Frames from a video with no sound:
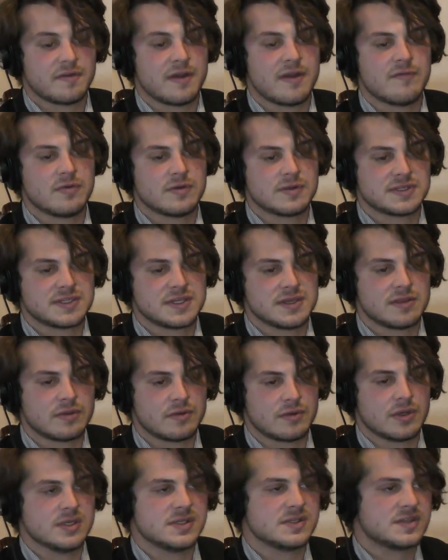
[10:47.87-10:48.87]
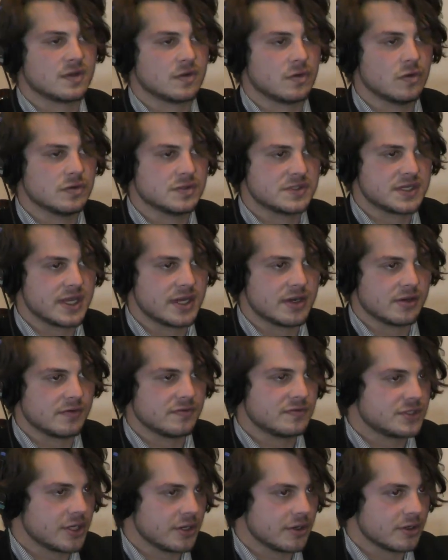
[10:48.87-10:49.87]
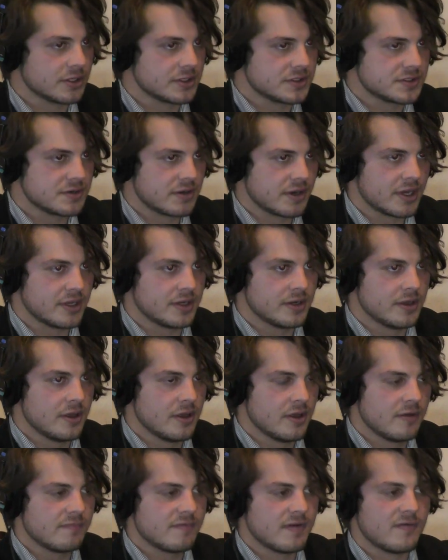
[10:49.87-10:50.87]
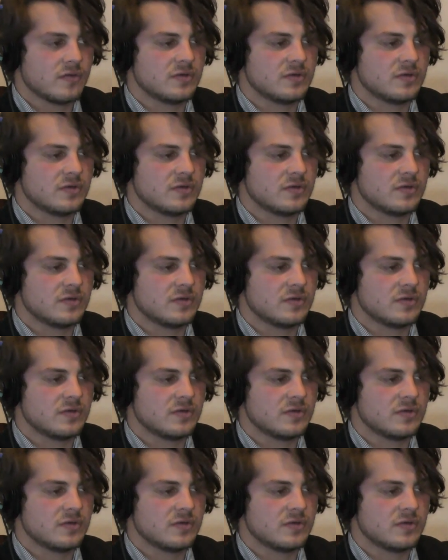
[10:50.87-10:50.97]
So 501c3 is the gold standard of charities, right?